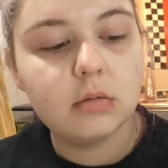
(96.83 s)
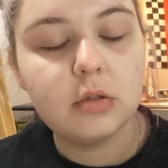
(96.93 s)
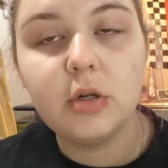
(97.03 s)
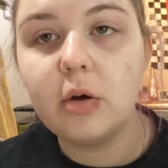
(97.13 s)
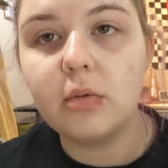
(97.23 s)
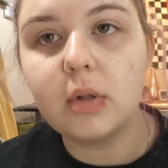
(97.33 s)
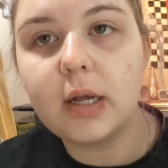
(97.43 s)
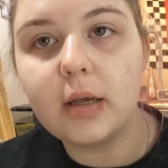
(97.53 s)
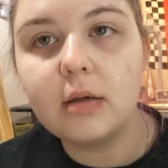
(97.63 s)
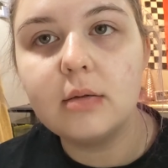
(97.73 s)
you don't
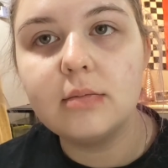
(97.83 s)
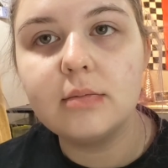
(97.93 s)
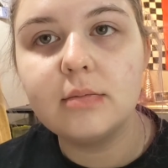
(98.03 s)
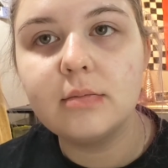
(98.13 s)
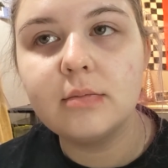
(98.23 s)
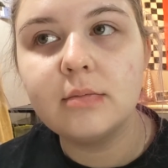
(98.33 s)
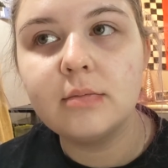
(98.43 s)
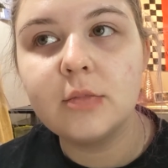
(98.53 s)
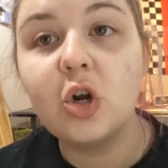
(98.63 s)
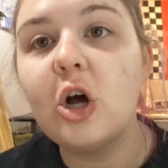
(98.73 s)
like,
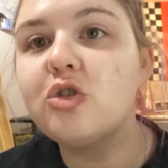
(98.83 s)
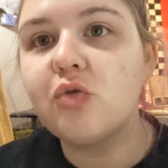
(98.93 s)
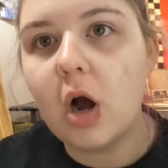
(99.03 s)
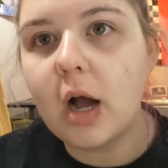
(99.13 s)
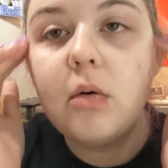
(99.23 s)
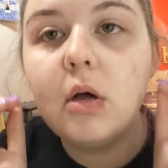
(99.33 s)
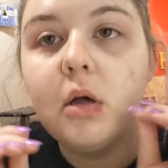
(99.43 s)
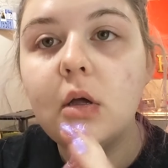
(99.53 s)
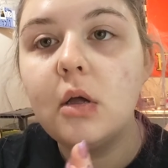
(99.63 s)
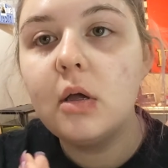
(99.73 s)
they're not dry. So
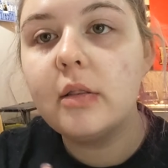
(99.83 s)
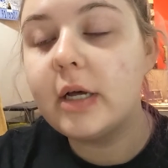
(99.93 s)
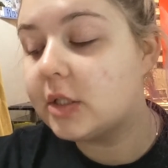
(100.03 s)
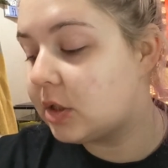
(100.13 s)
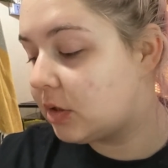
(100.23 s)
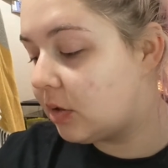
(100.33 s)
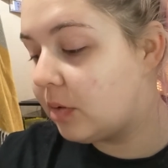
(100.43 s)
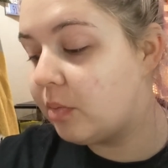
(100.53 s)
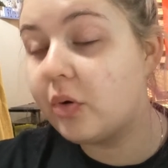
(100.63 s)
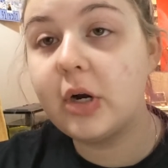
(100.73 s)
that's
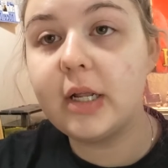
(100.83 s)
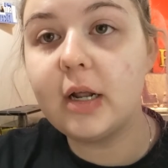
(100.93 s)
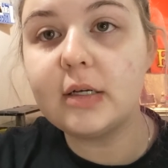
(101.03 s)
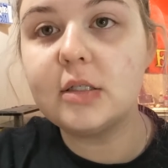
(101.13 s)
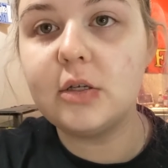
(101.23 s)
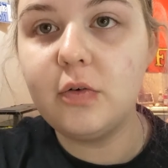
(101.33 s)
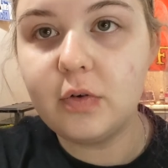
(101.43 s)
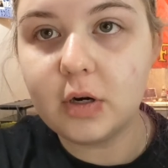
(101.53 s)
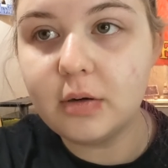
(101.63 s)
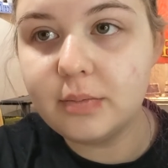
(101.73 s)
pretty nice so
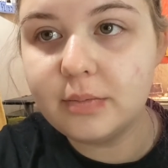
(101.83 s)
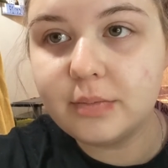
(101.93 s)
far.